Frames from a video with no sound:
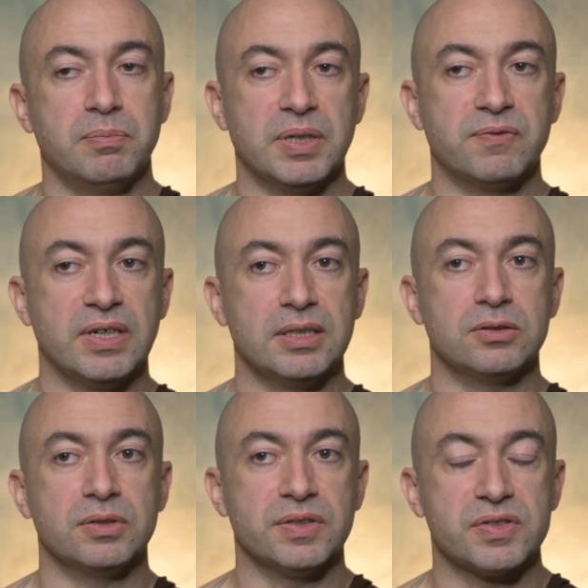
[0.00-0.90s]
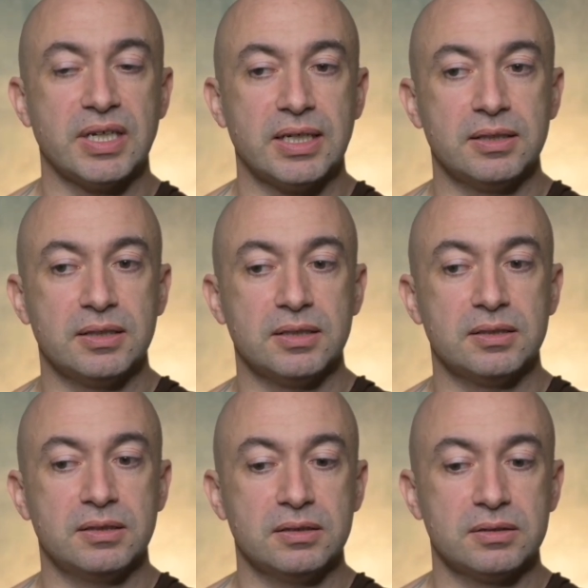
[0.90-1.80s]
but failing to understand that
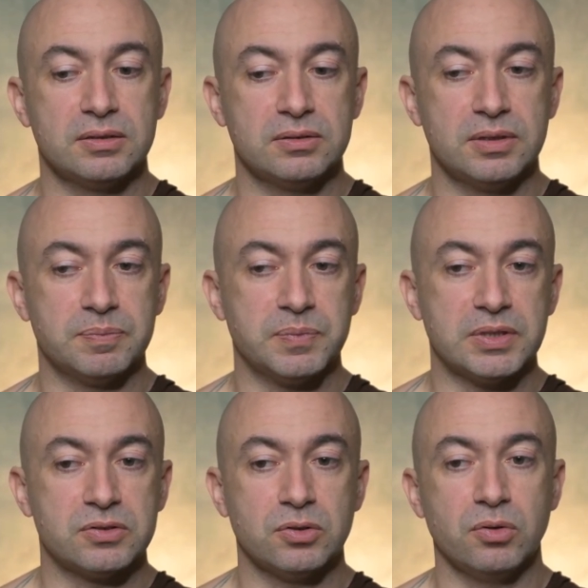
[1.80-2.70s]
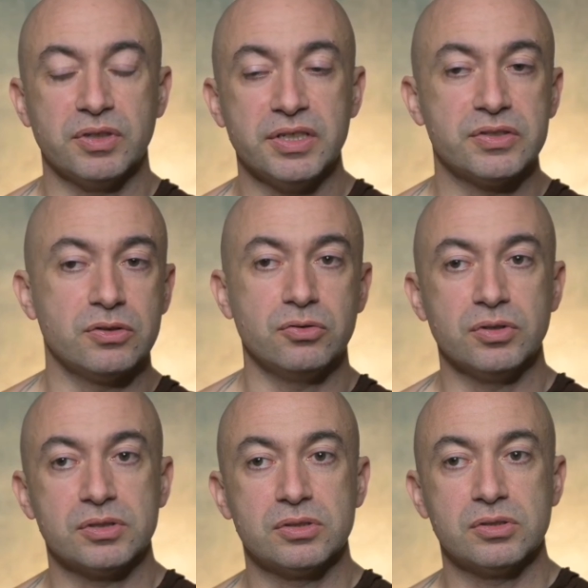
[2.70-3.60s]
the sole reason
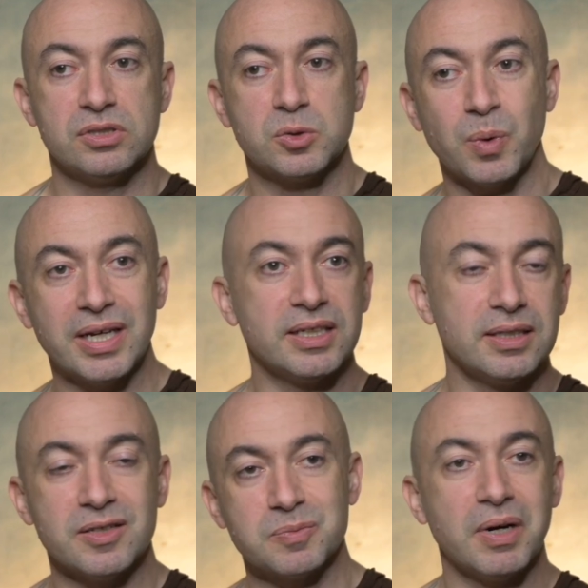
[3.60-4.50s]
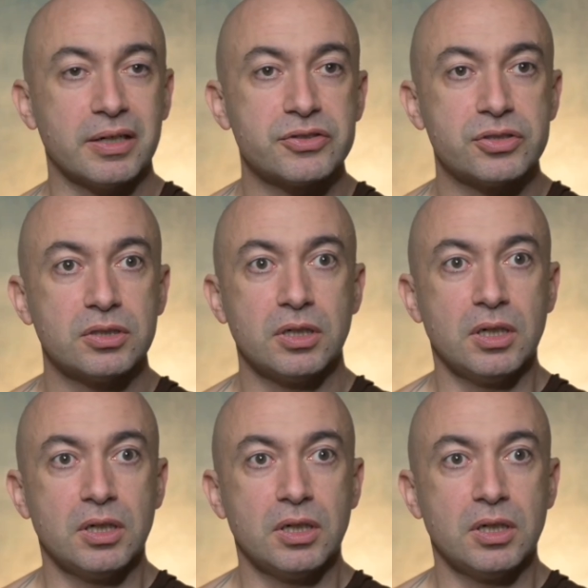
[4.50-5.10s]
you're swayed as much